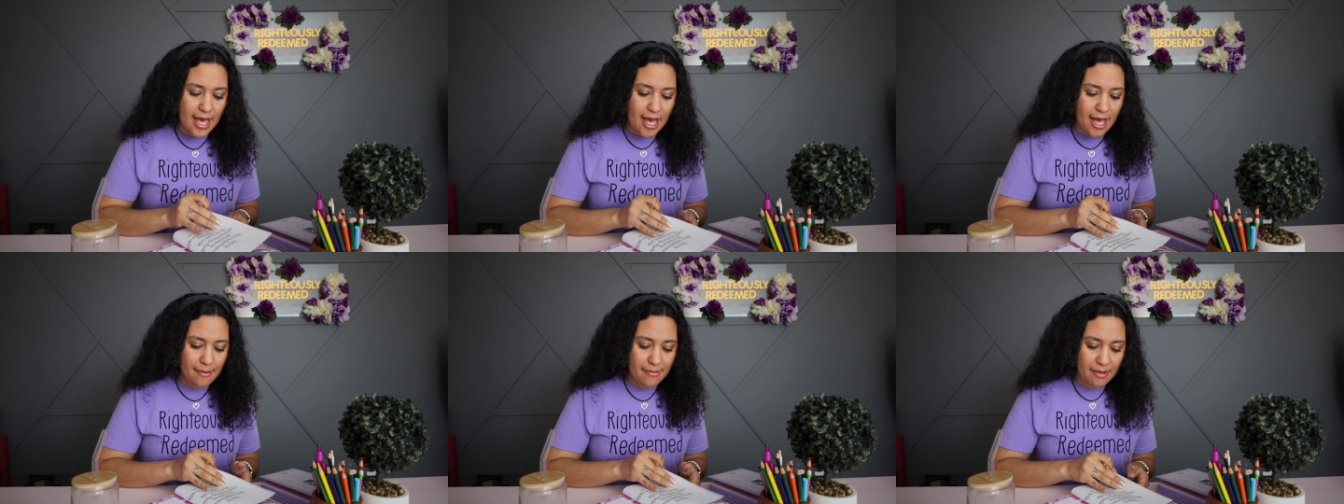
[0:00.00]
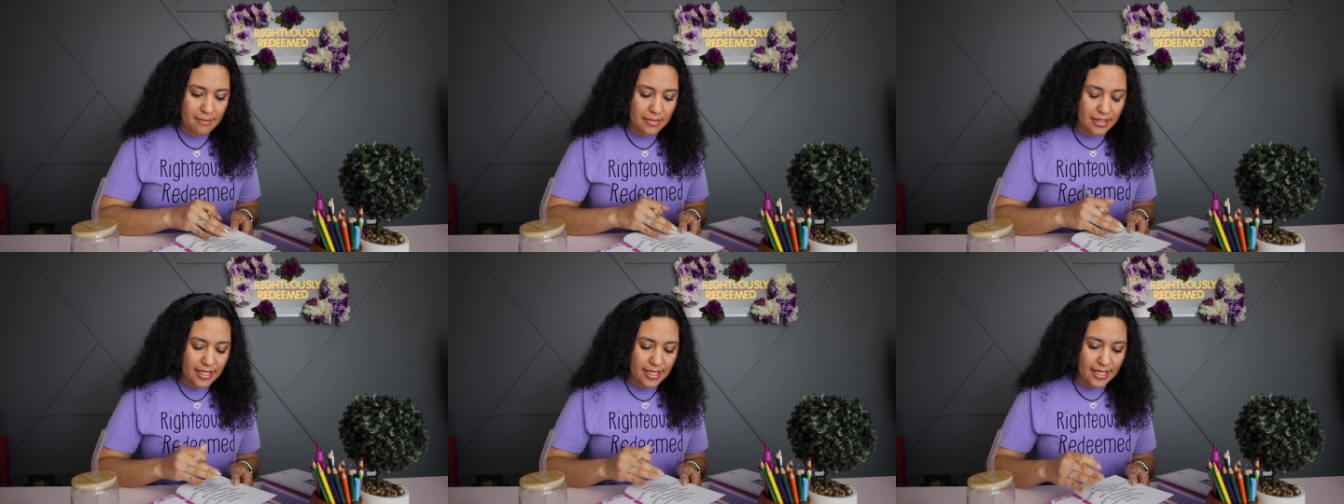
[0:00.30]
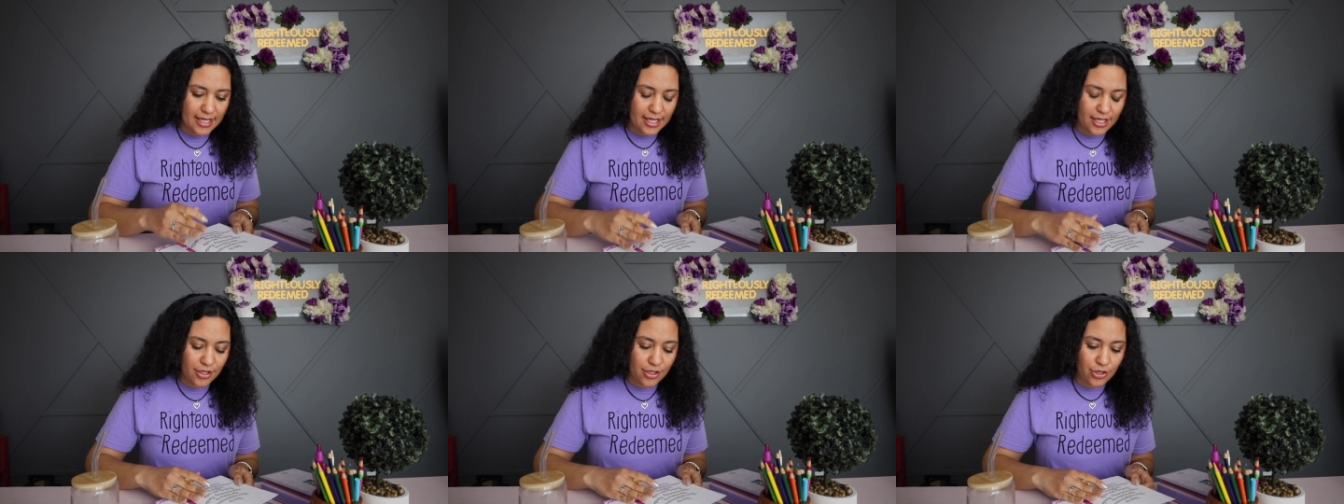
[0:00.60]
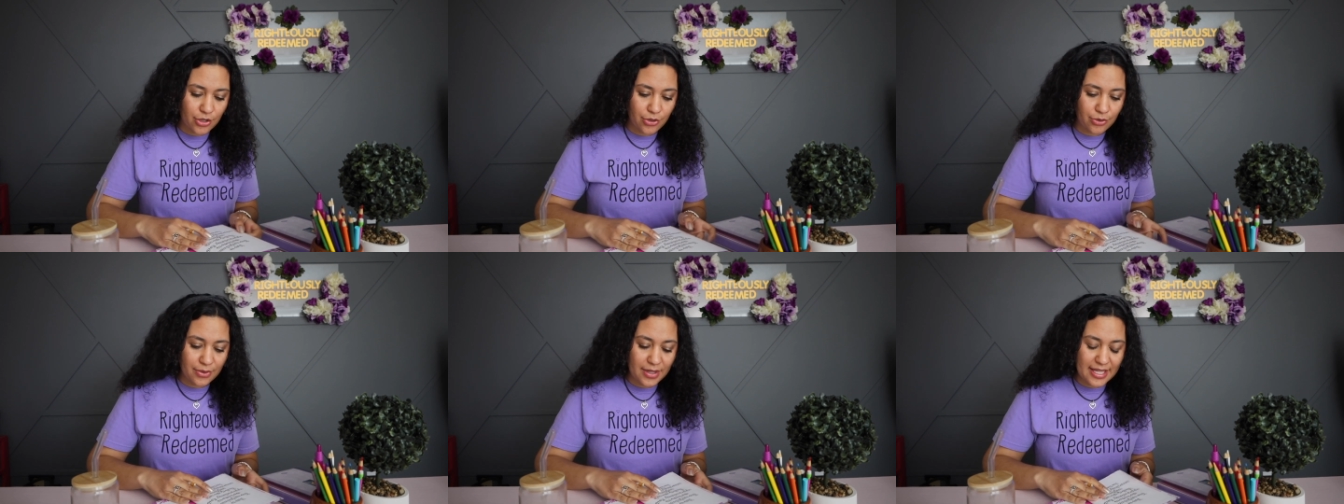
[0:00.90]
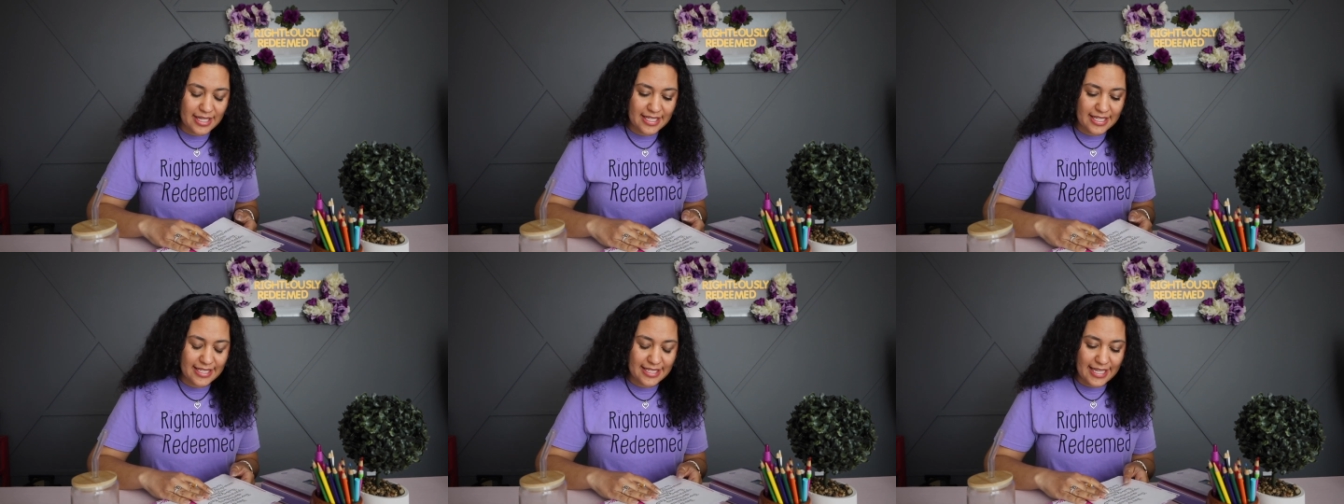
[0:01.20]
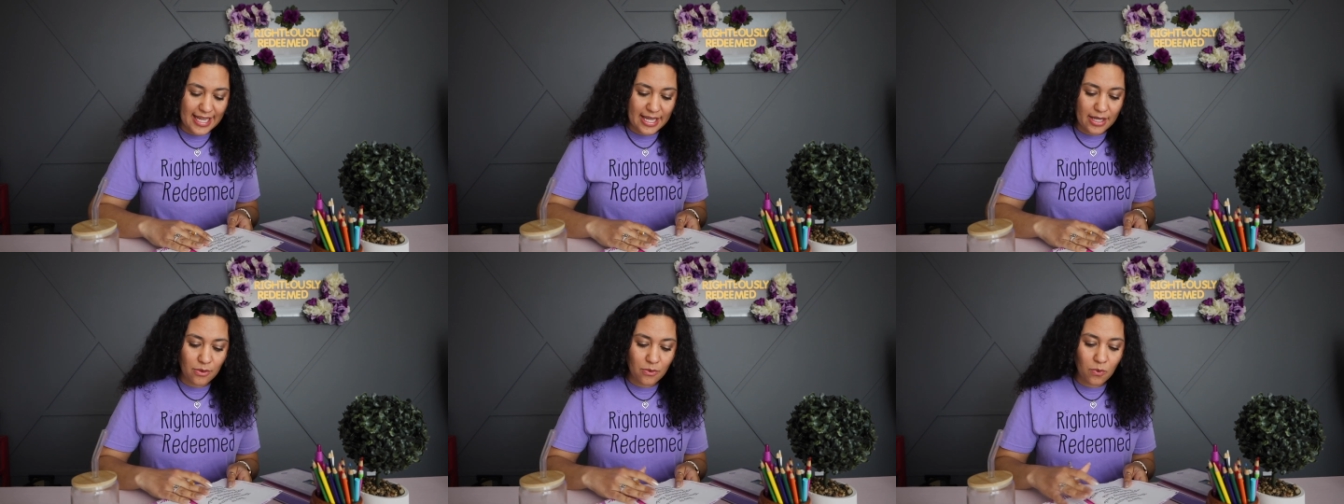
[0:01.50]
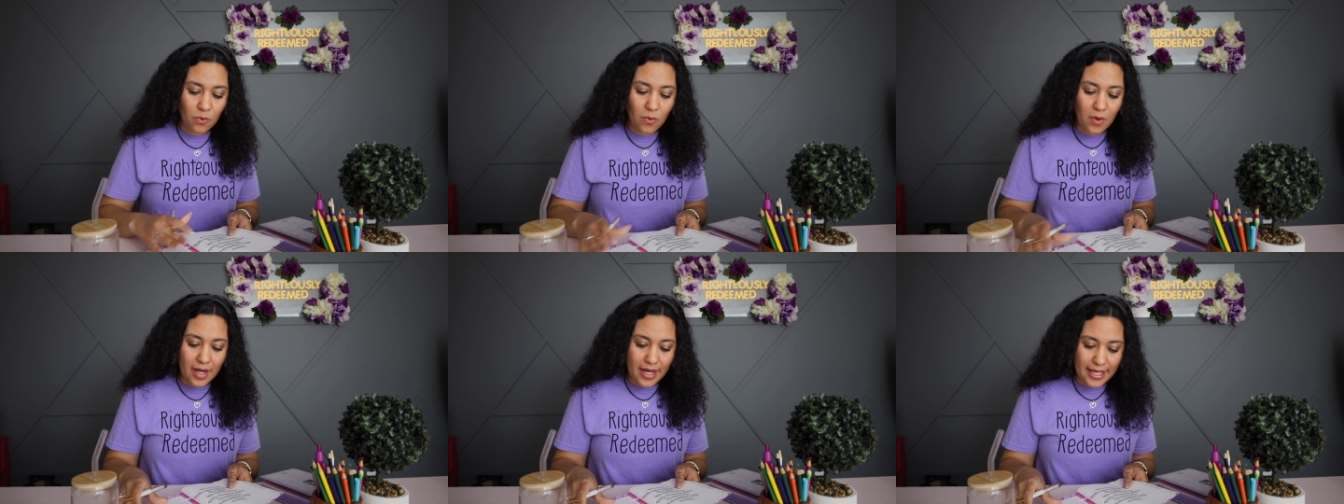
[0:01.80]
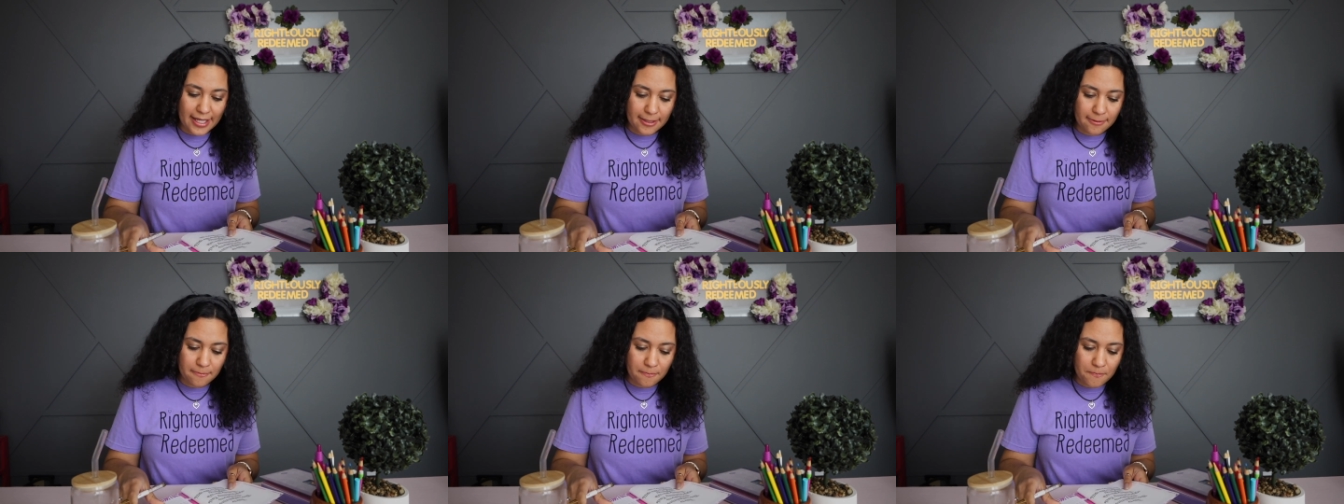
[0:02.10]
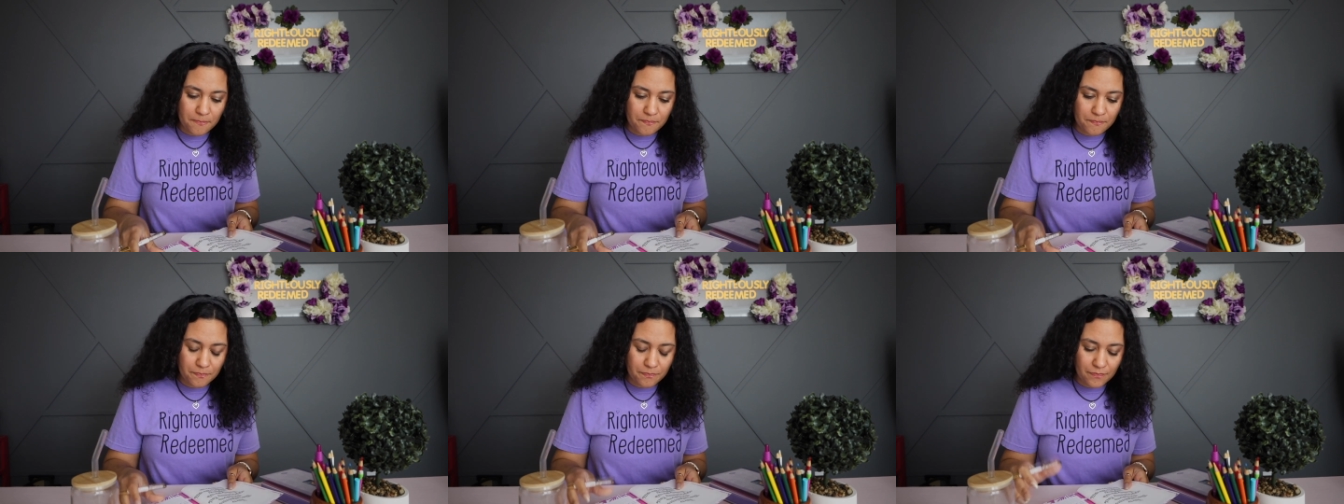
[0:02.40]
um, I'm going to go into day one